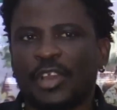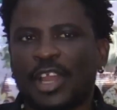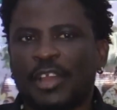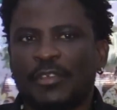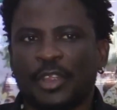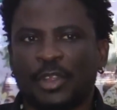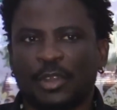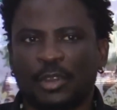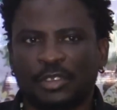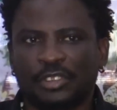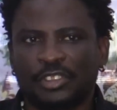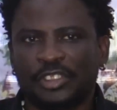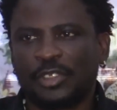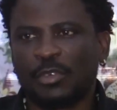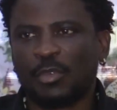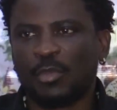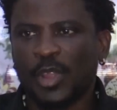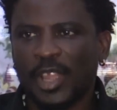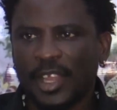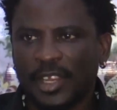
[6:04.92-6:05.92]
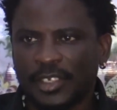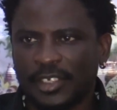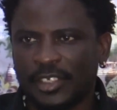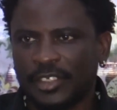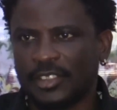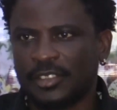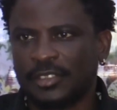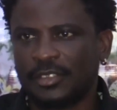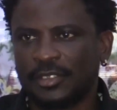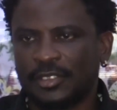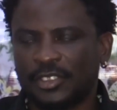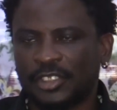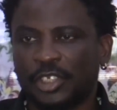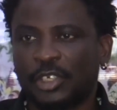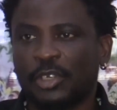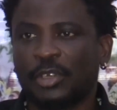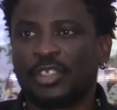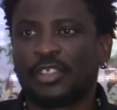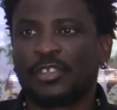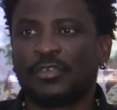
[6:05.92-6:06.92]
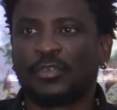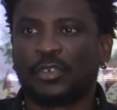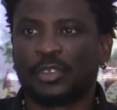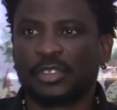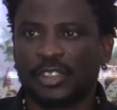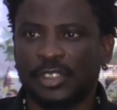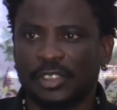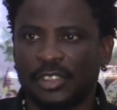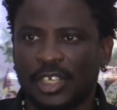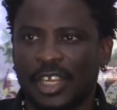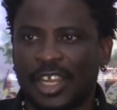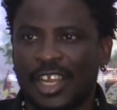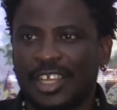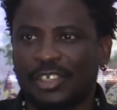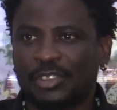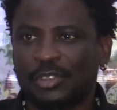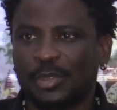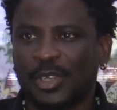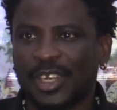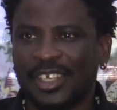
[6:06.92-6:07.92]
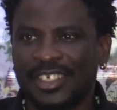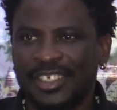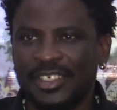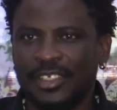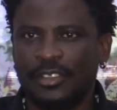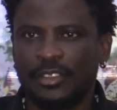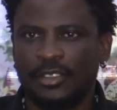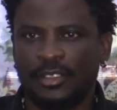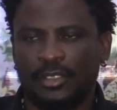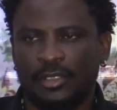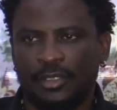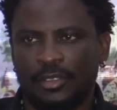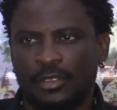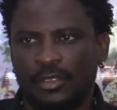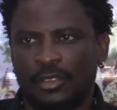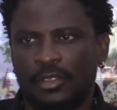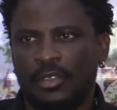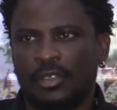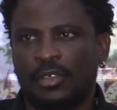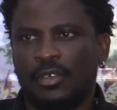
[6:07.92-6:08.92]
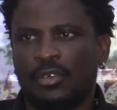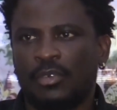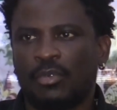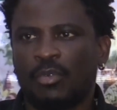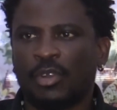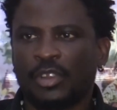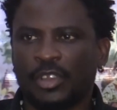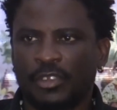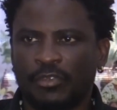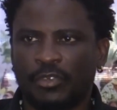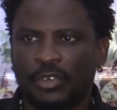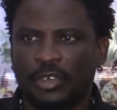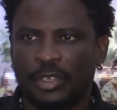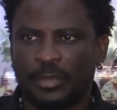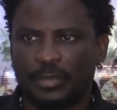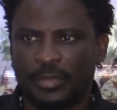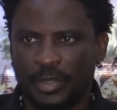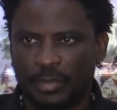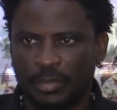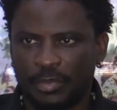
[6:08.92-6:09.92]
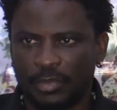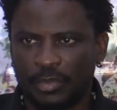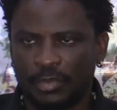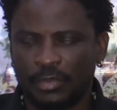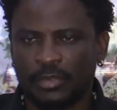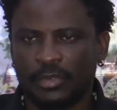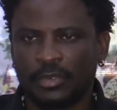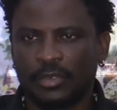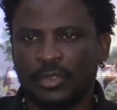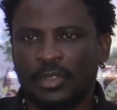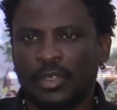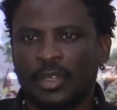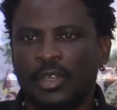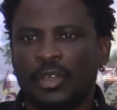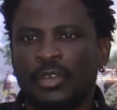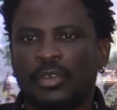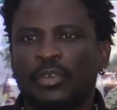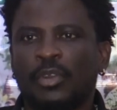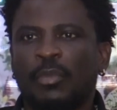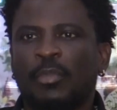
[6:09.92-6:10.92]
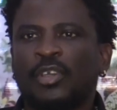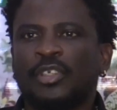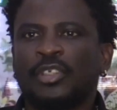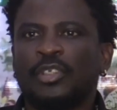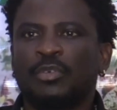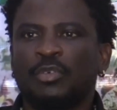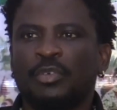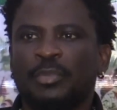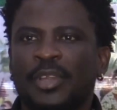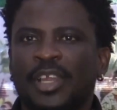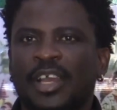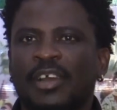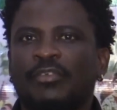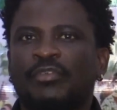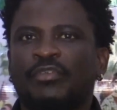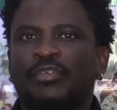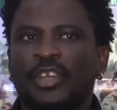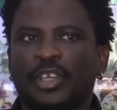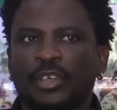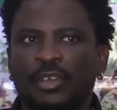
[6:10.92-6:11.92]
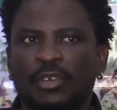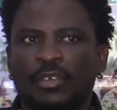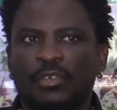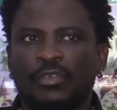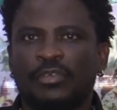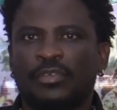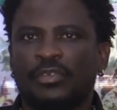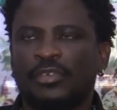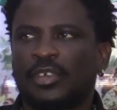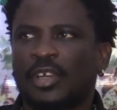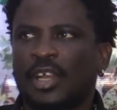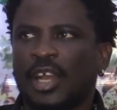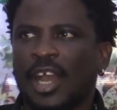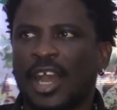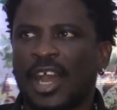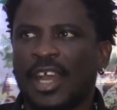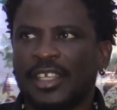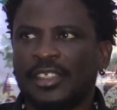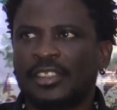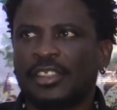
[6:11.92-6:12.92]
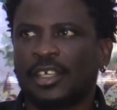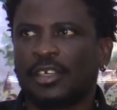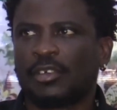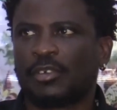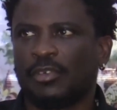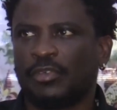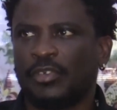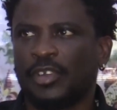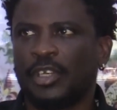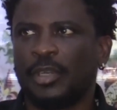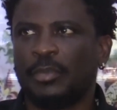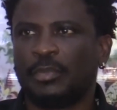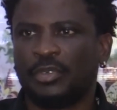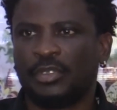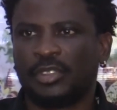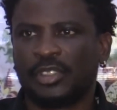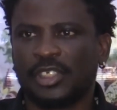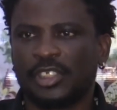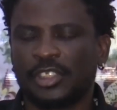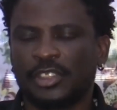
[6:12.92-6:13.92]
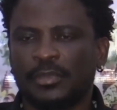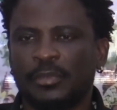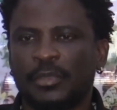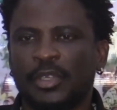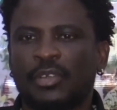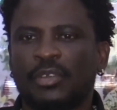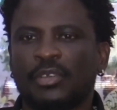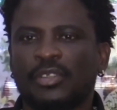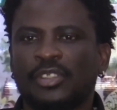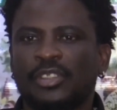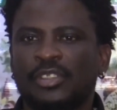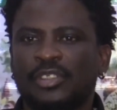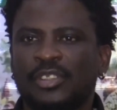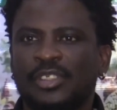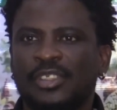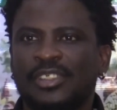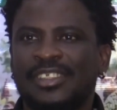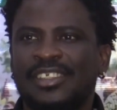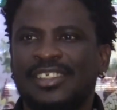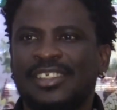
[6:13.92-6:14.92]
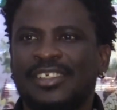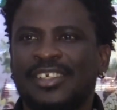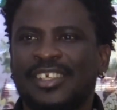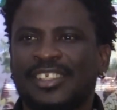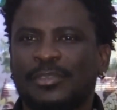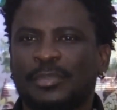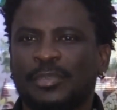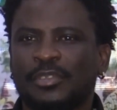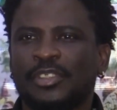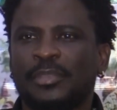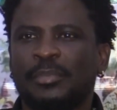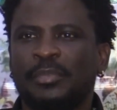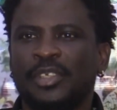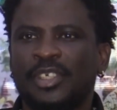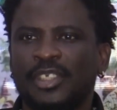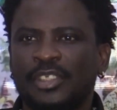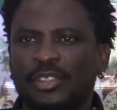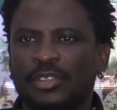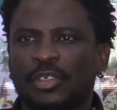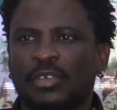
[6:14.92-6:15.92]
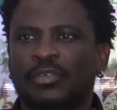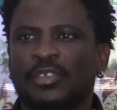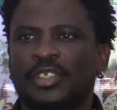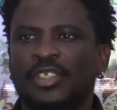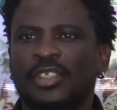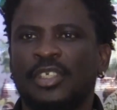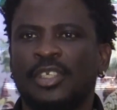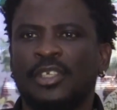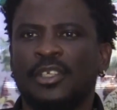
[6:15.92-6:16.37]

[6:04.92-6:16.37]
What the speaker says: we have a country where the security forces are actually working for the people, nobody will be afraid of hijack of any protest, because it is the responsibility of the